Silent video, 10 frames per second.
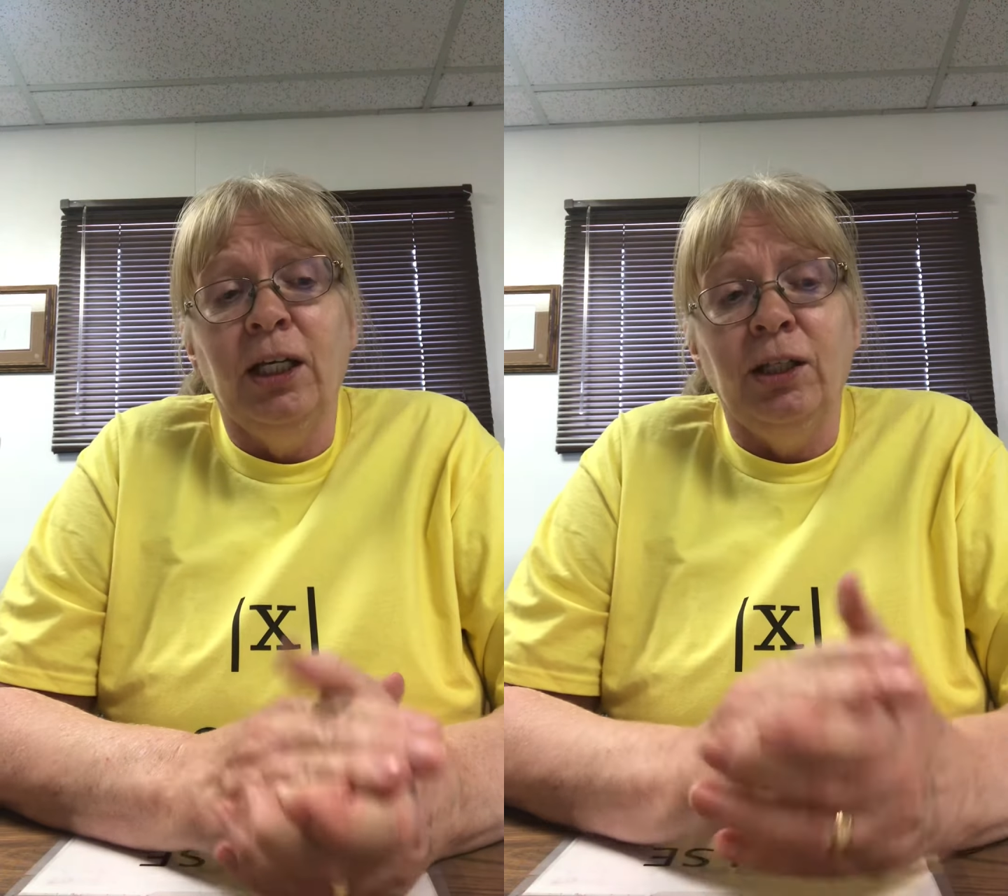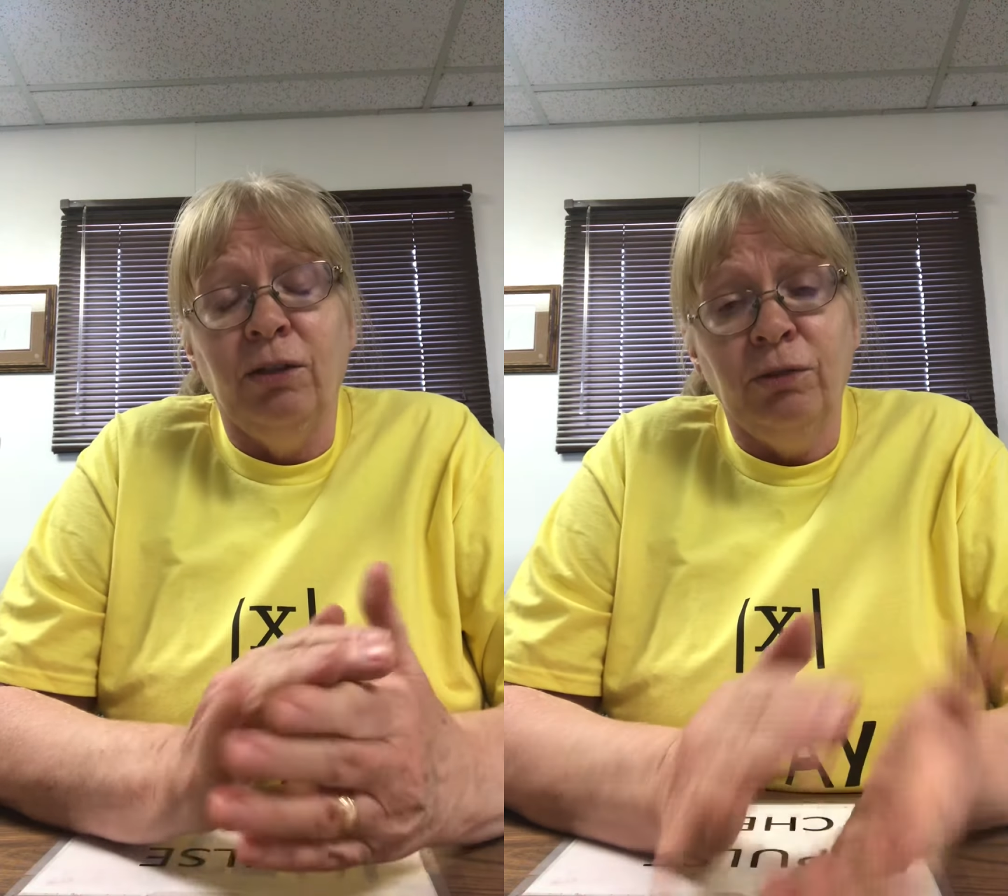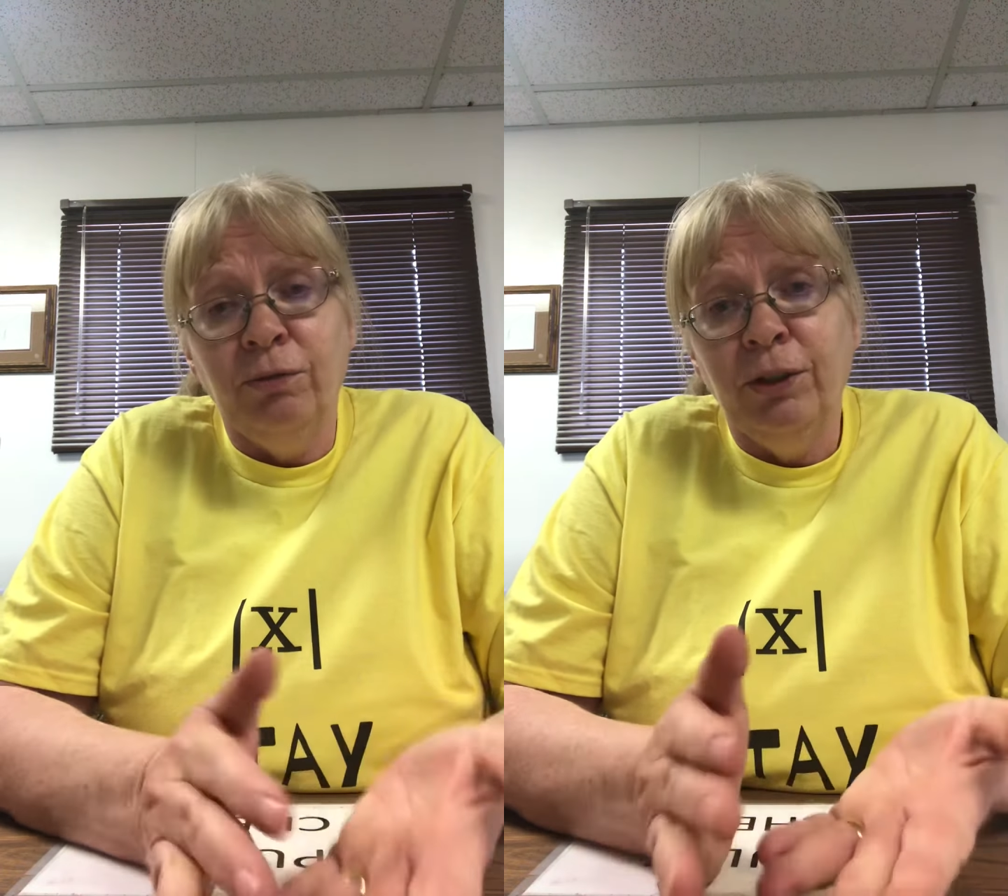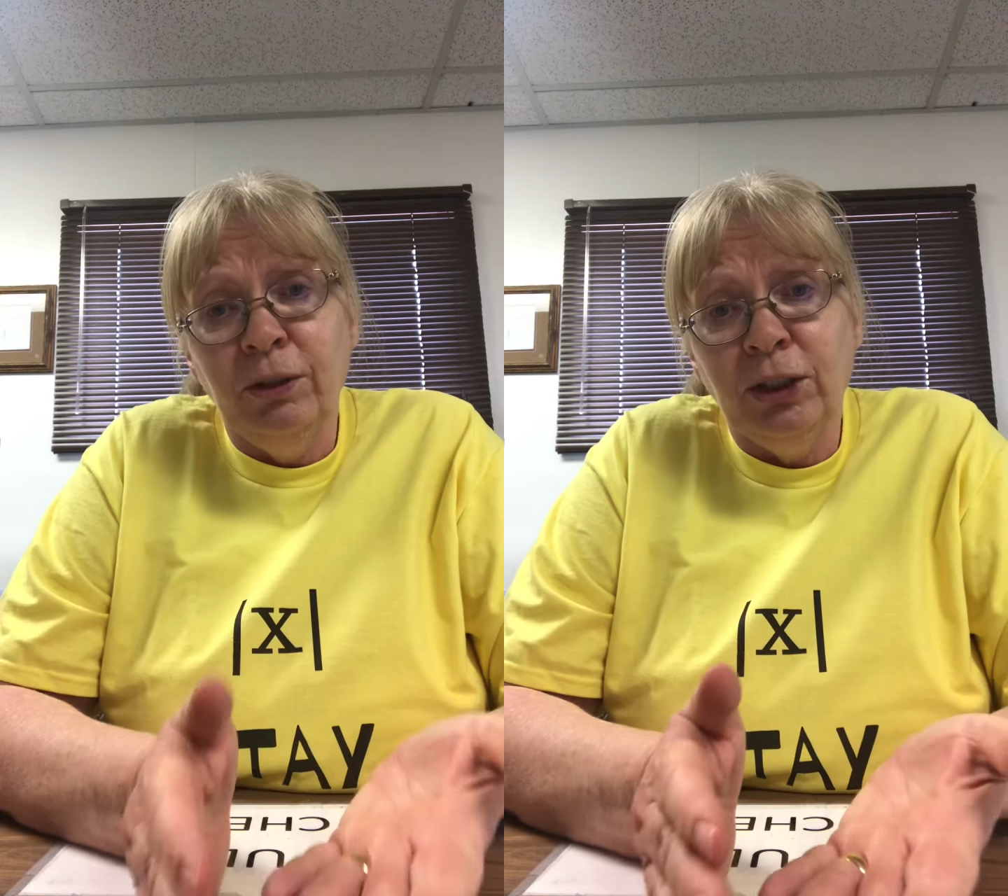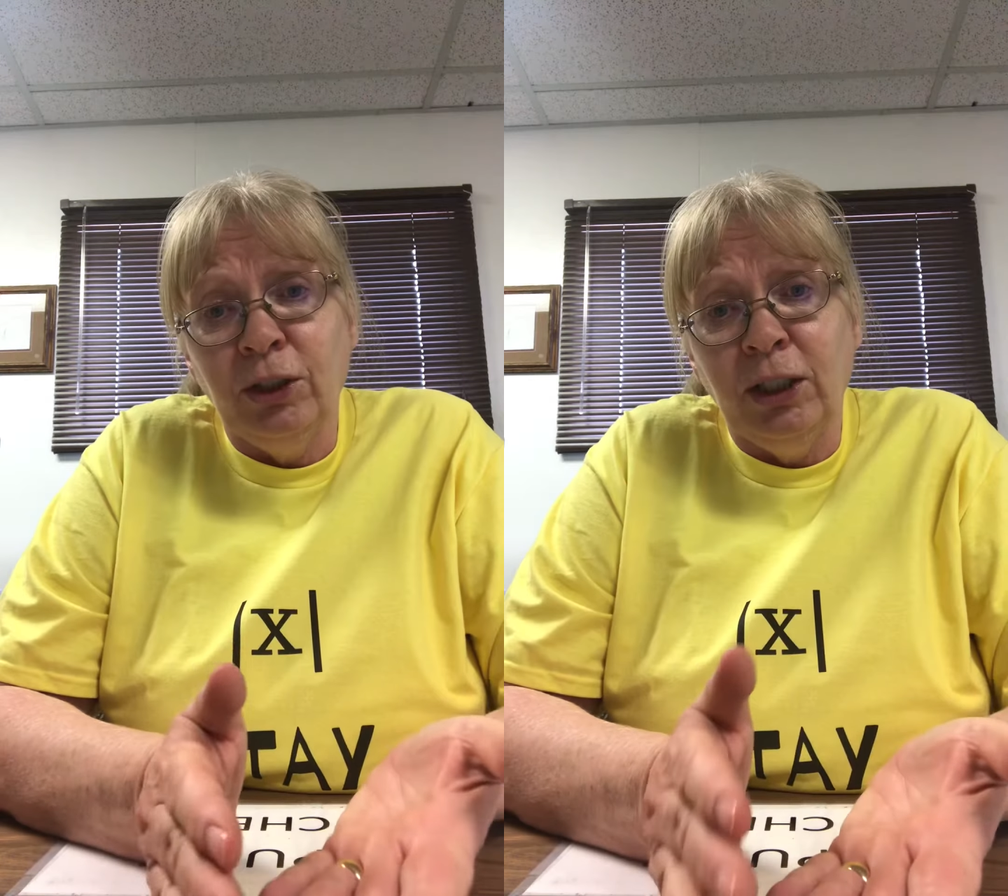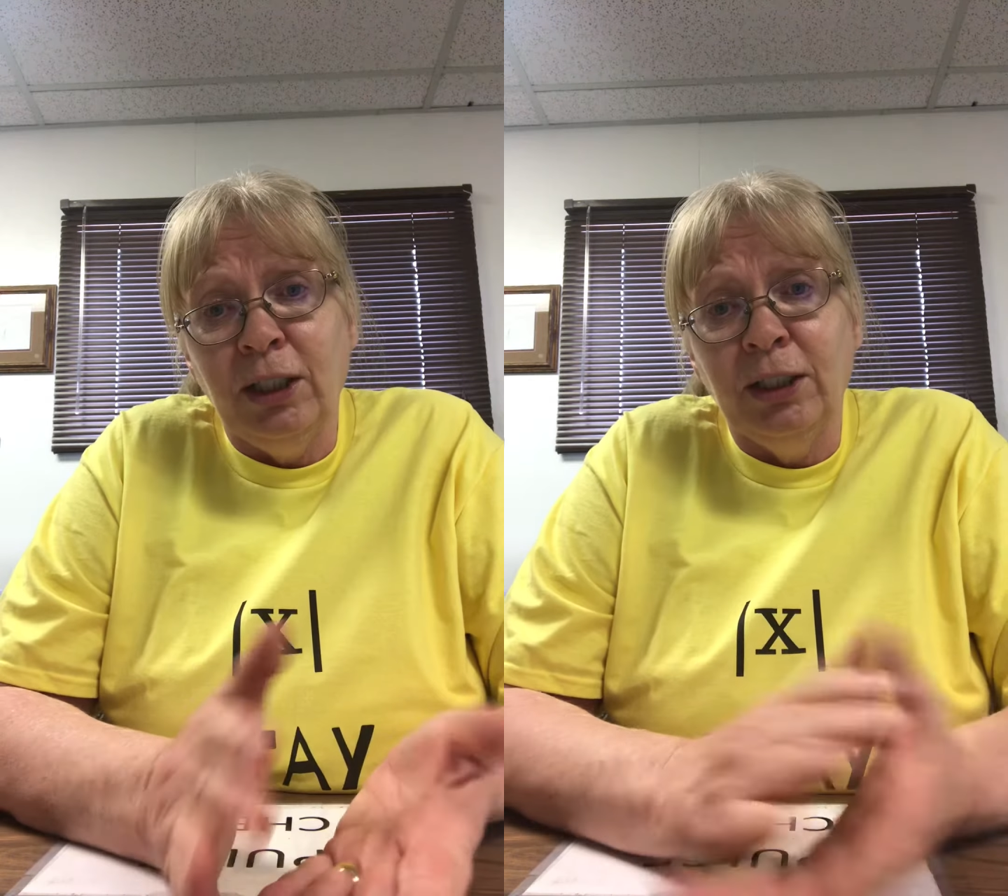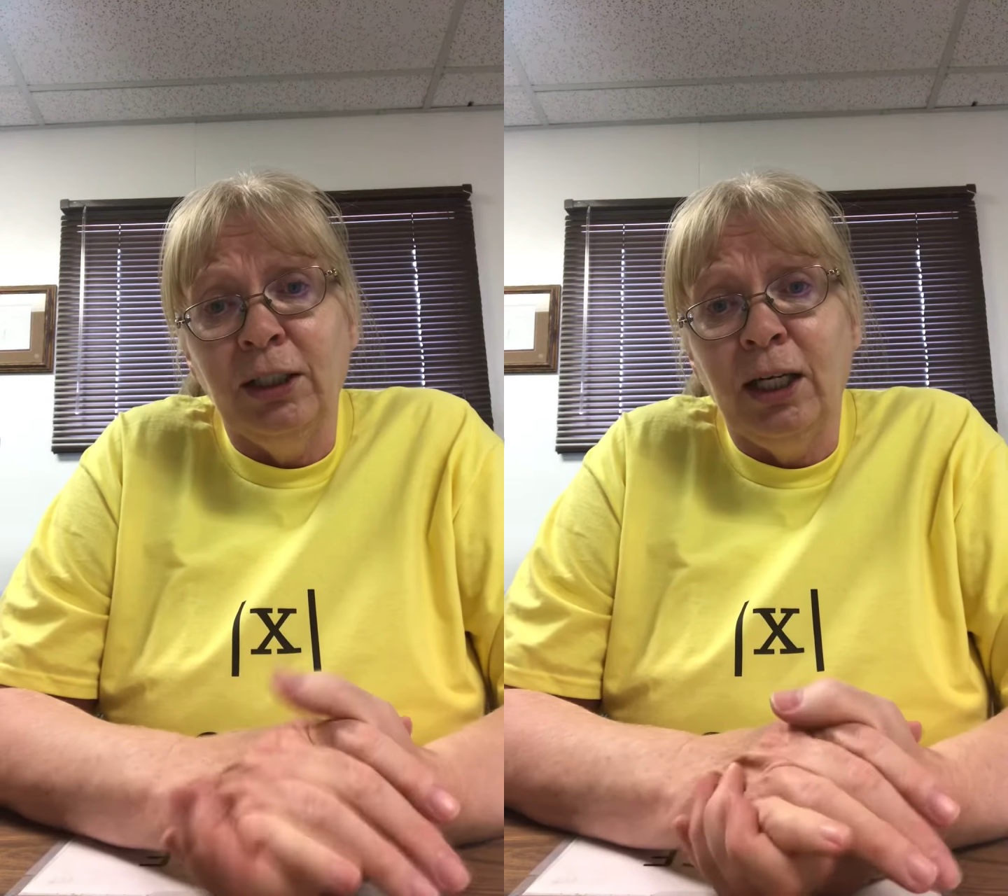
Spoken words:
the review is good.